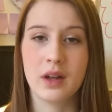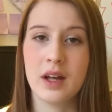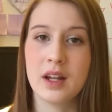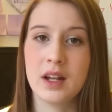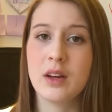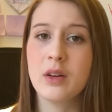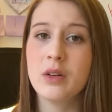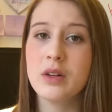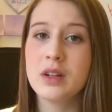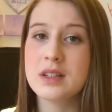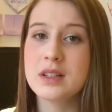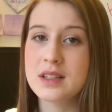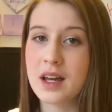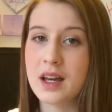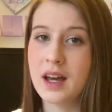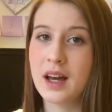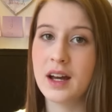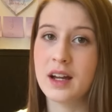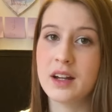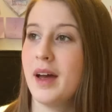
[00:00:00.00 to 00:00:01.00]
an illness that
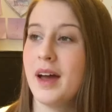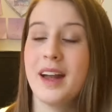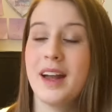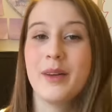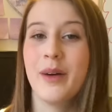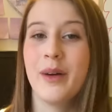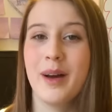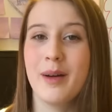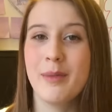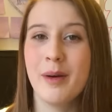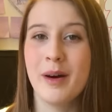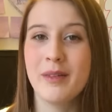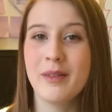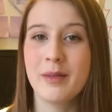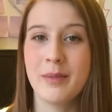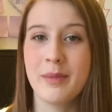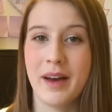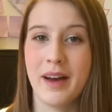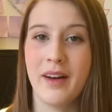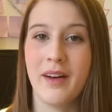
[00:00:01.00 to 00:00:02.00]
I had. Anyway, apart
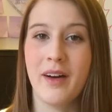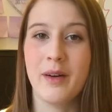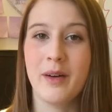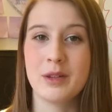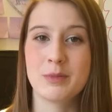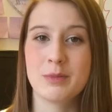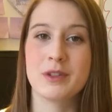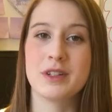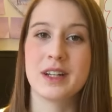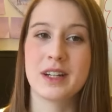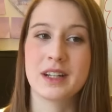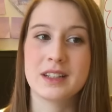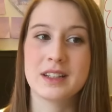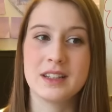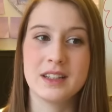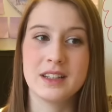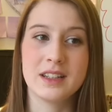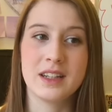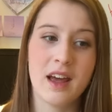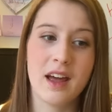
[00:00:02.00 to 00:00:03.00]
from that, I was
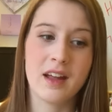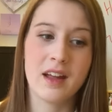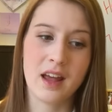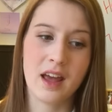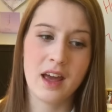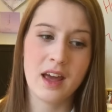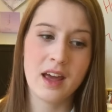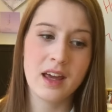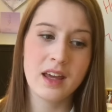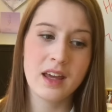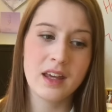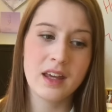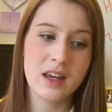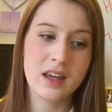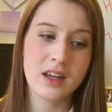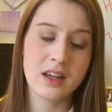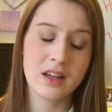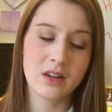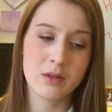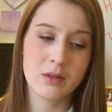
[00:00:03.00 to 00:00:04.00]
predicted an A
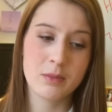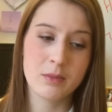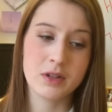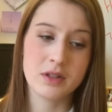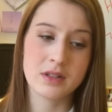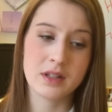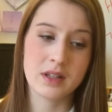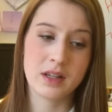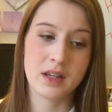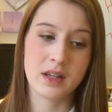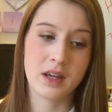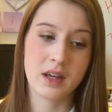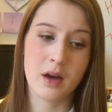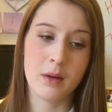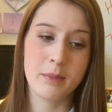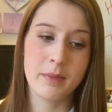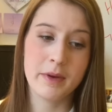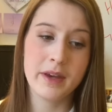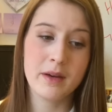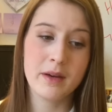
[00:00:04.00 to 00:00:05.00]
in computing,
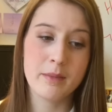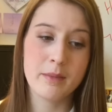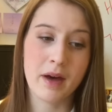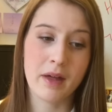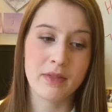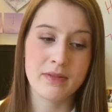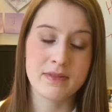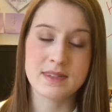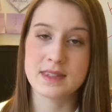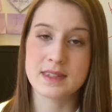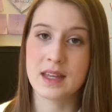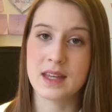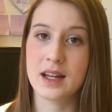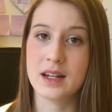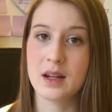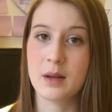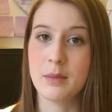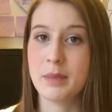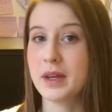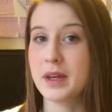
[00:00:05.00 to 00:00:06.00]
a B in maths
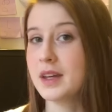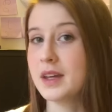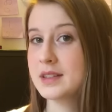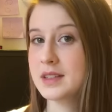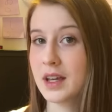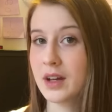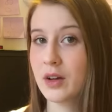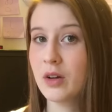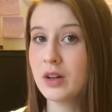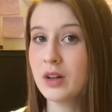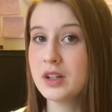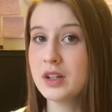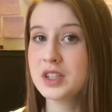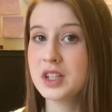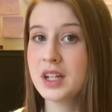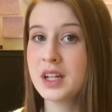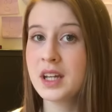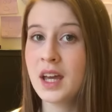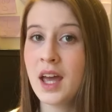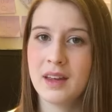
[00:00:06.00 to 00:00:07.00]
and a B in
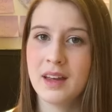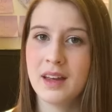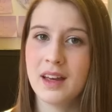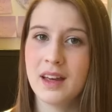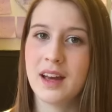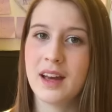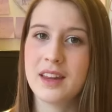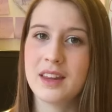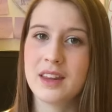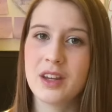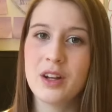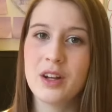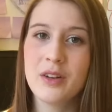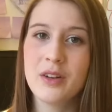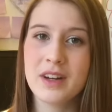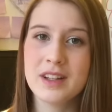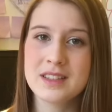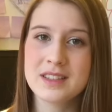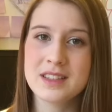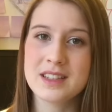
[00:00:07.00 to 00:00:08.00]
psychology. And the
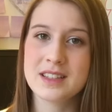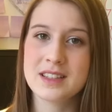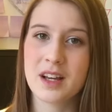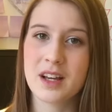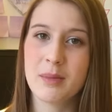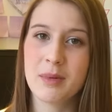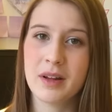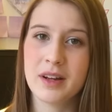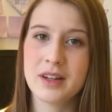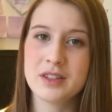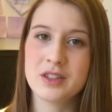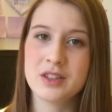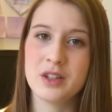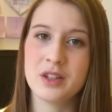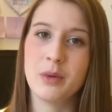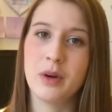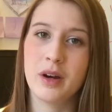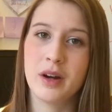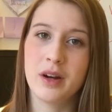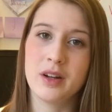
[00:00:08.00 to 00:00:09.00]
universities I applied to
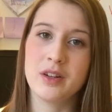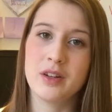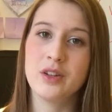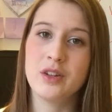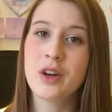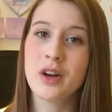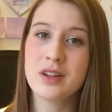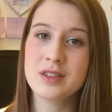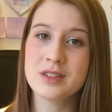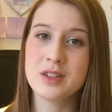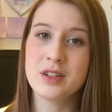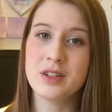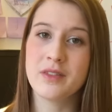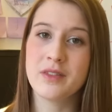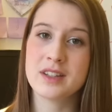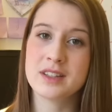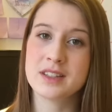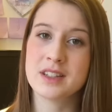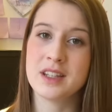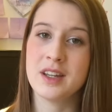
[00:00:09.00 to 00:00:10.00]
were Newcastle
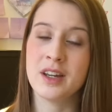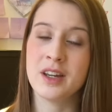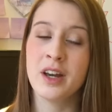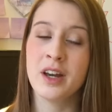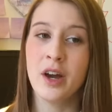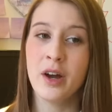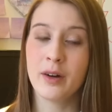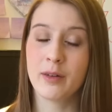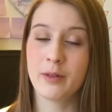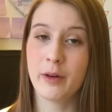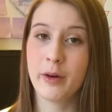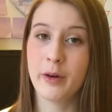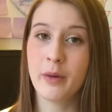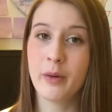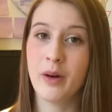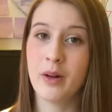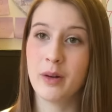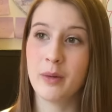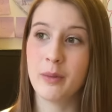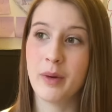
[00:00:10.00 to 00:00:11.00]
University, Royal
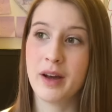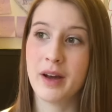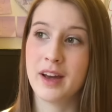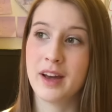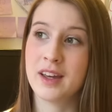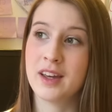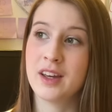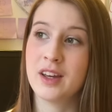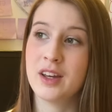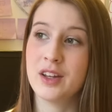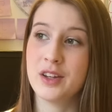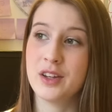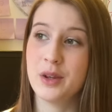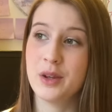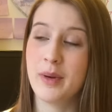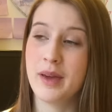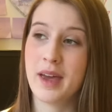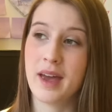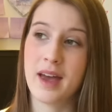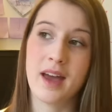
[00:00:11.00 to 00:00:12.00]
Holloway,
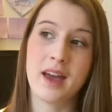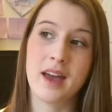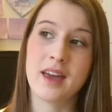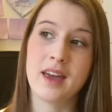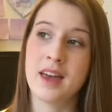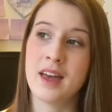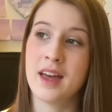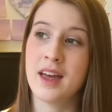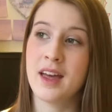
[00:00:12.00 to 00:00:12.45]
UEA,